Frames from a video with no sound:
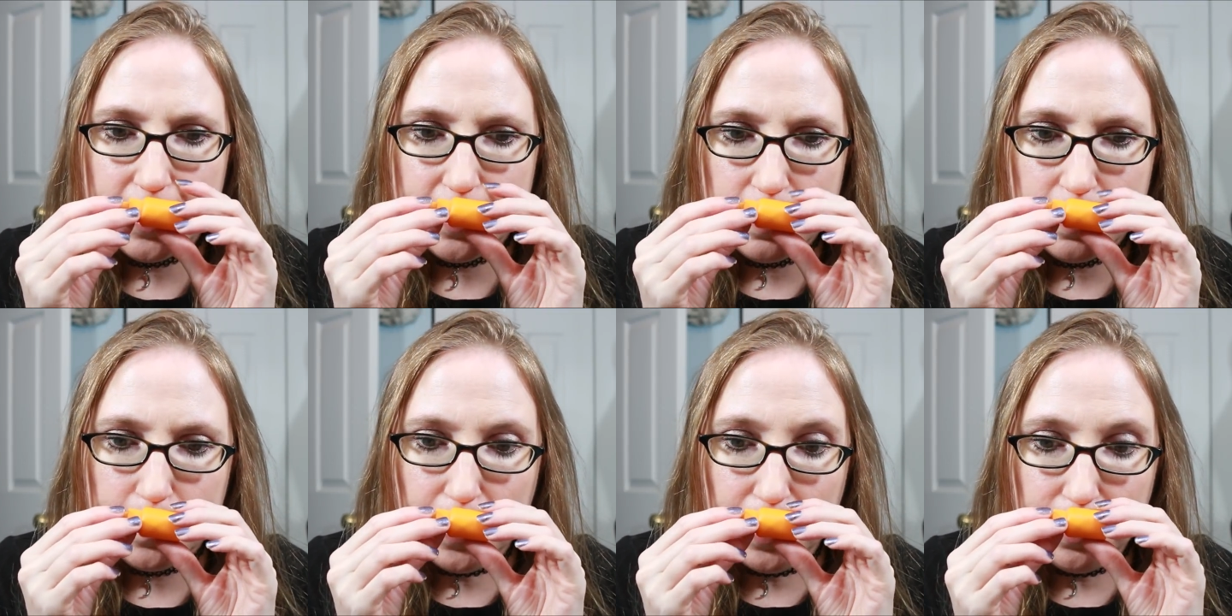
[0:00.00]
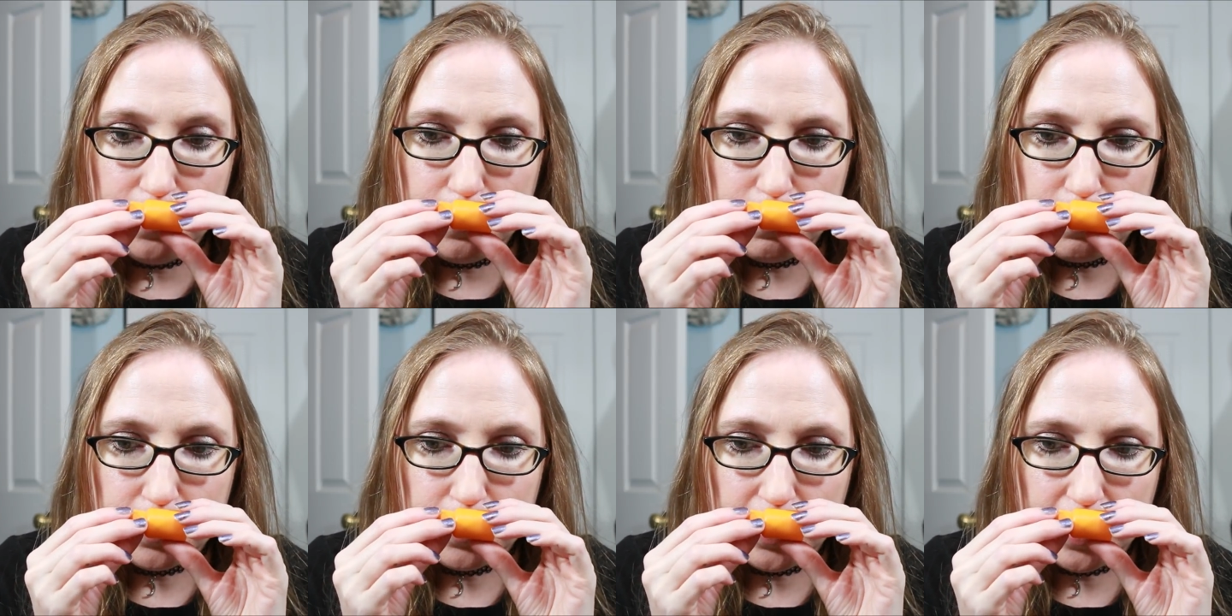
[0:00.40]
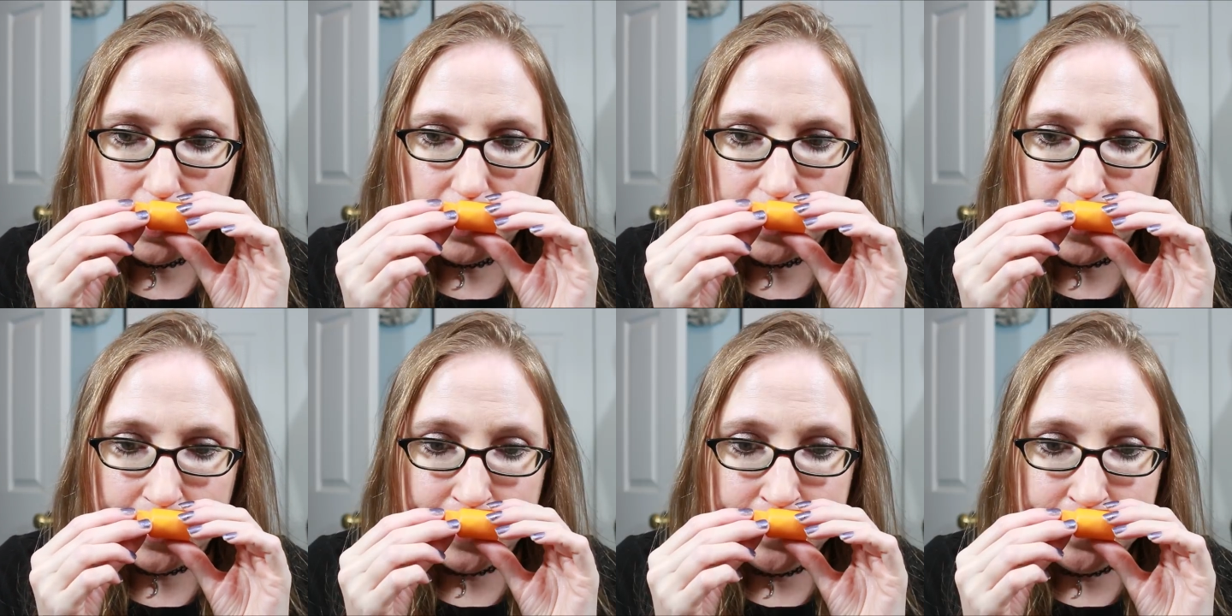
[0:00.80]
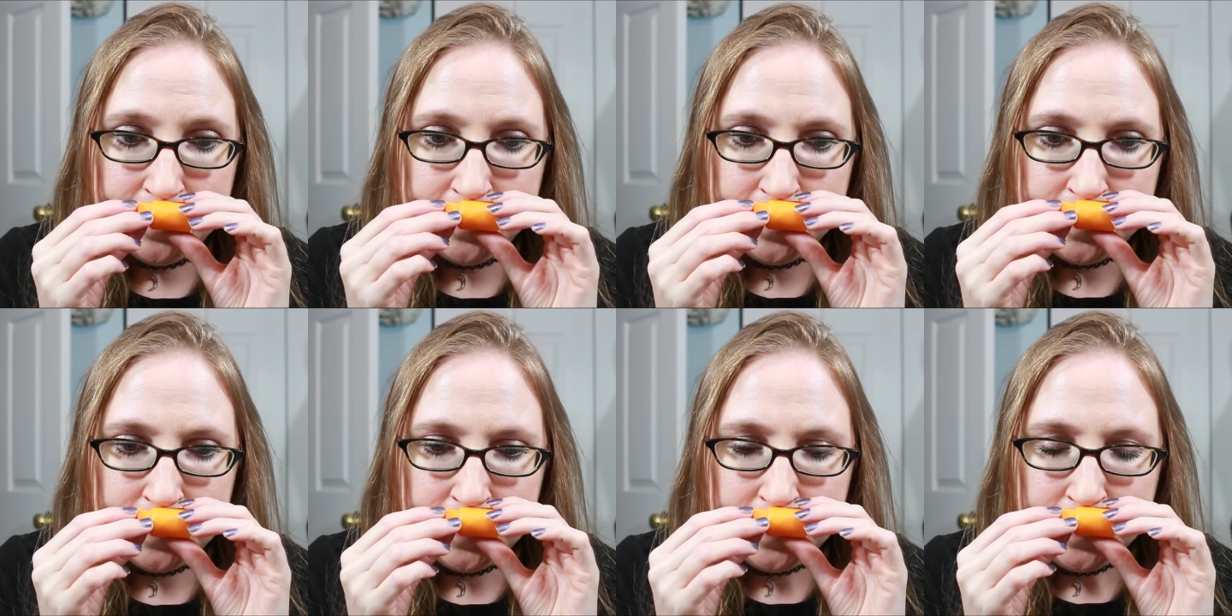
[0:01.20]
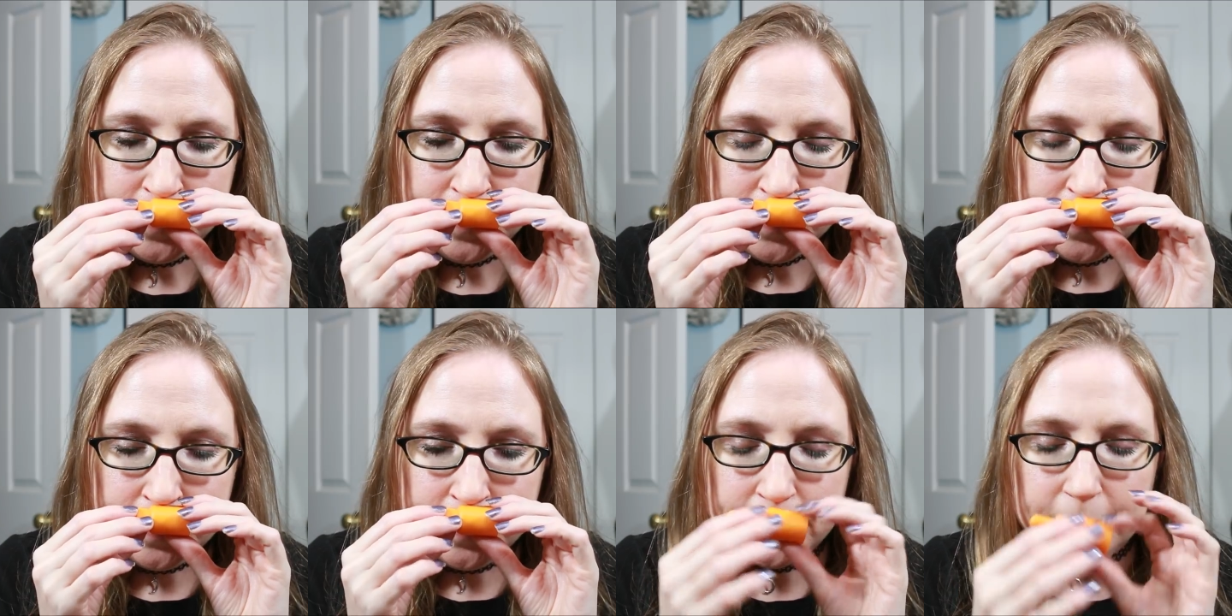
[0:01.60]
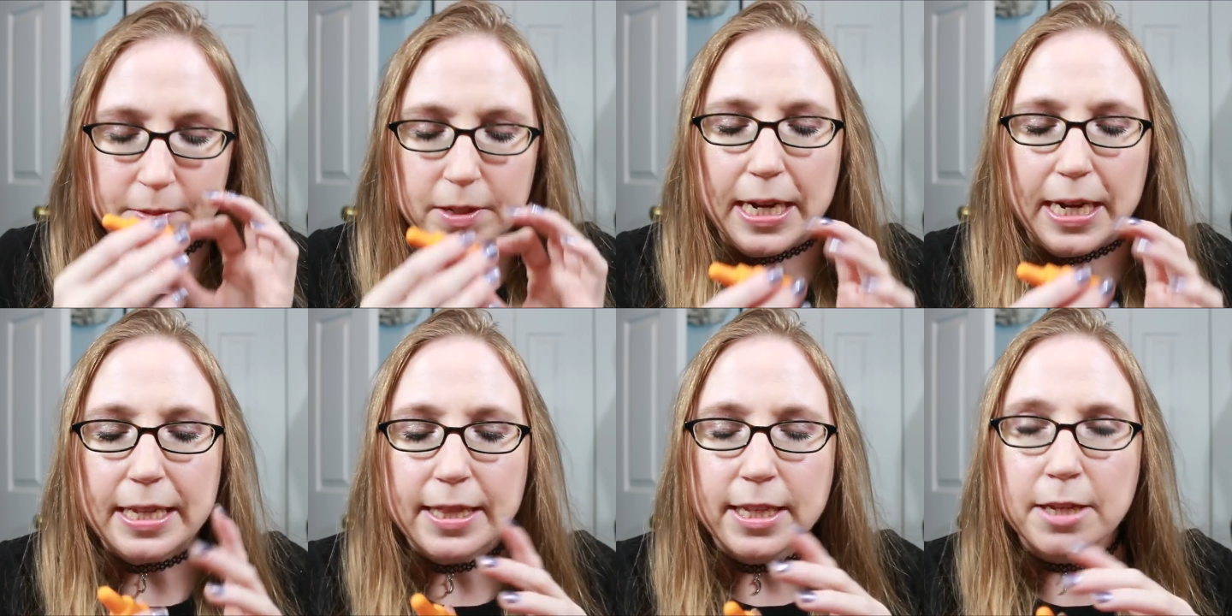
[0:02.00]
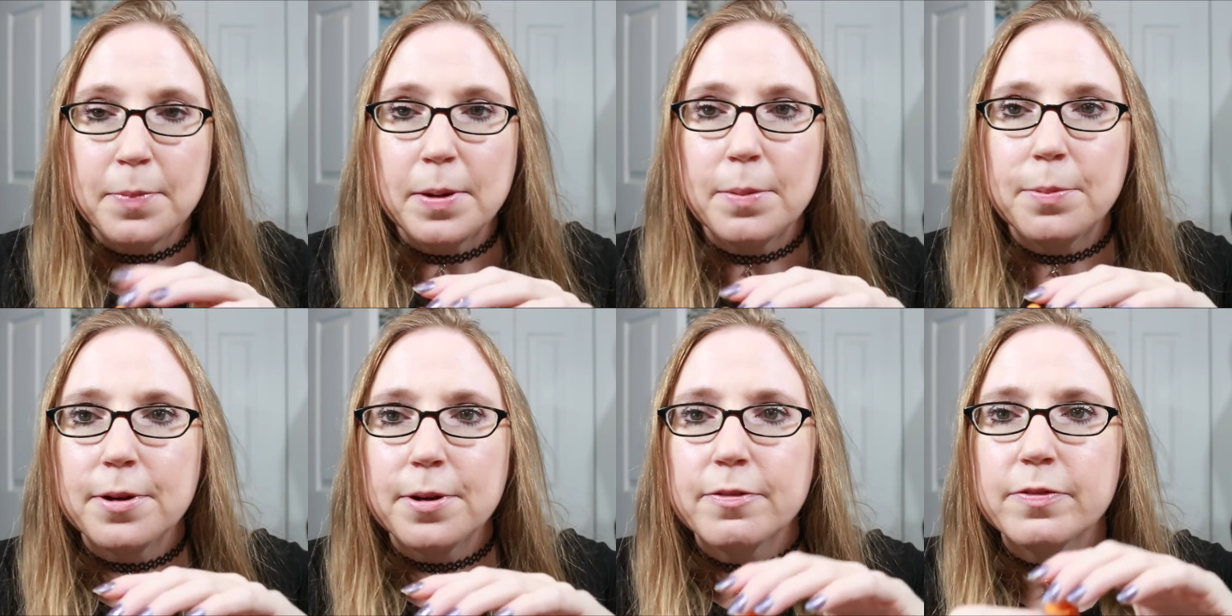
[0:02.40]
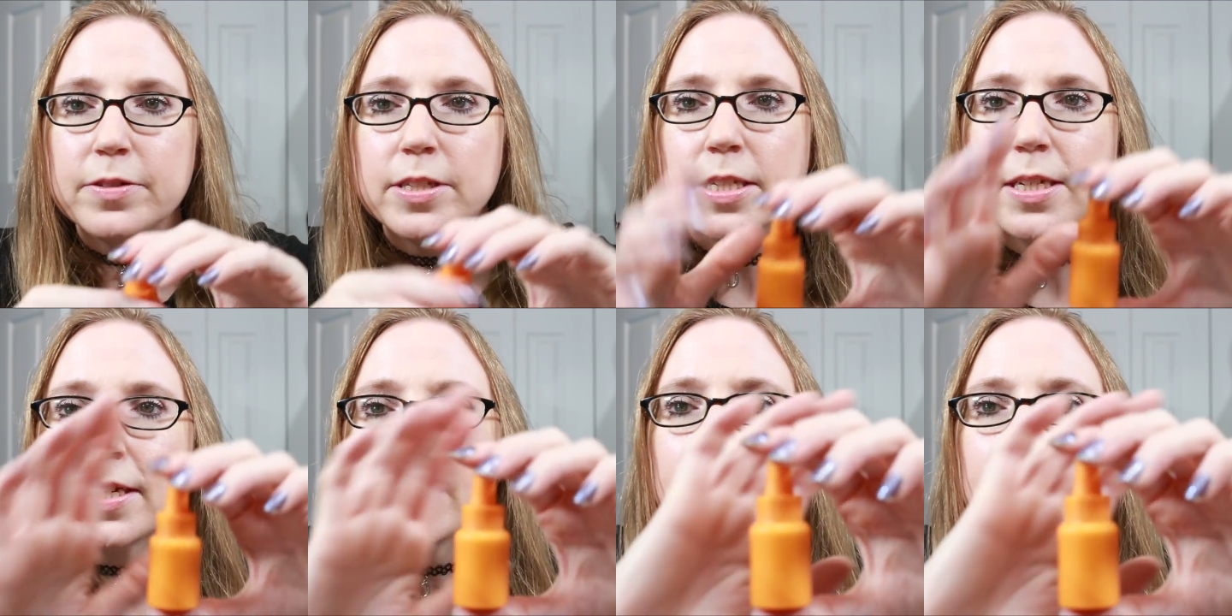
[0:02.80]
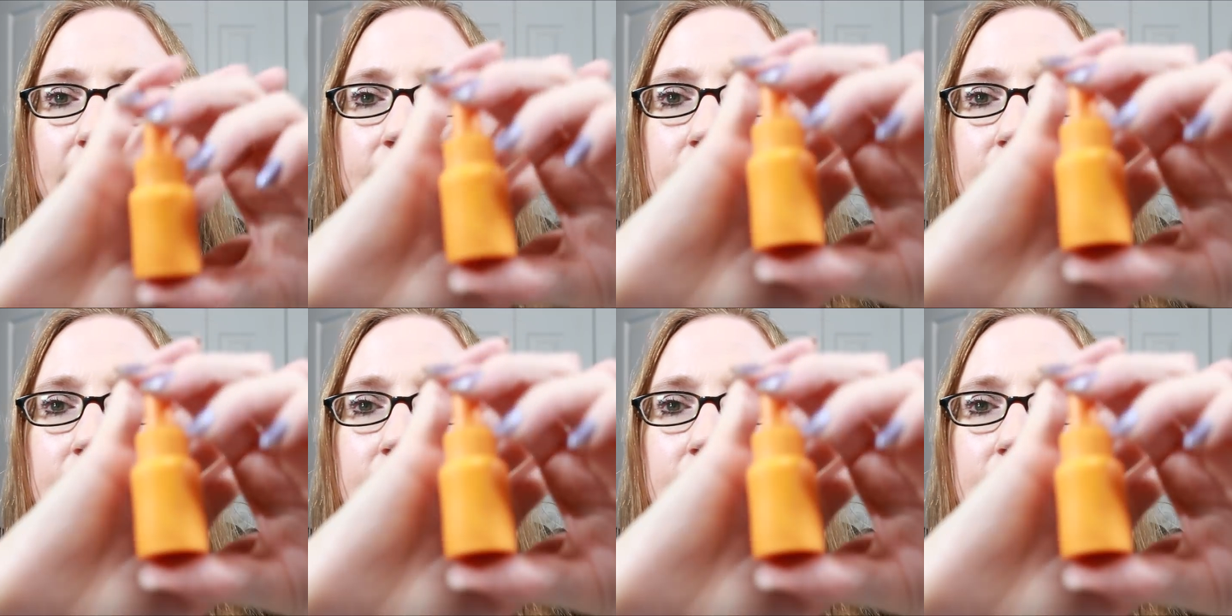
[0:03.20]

It smells really good. I think my boyfriend's gonna